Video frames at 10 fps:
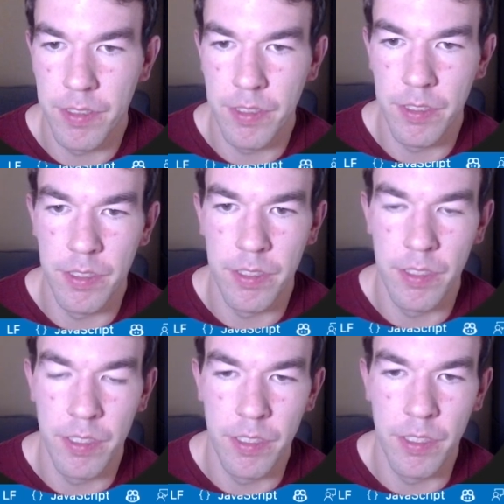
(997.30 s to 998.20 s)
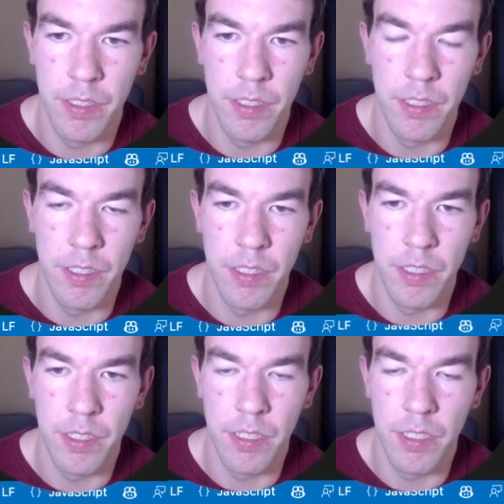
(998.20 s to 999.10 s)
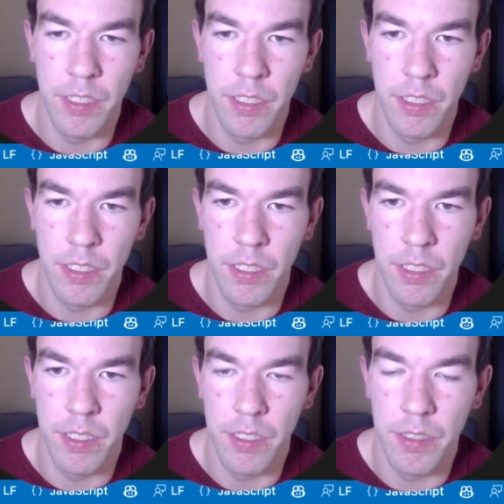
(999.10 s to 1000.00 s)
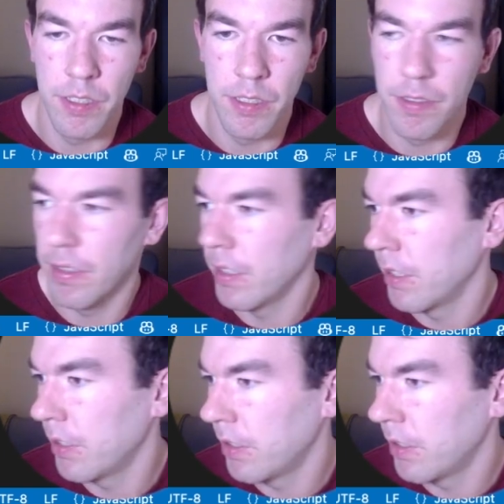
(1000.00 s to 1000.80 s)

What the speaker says: Nobody speaks.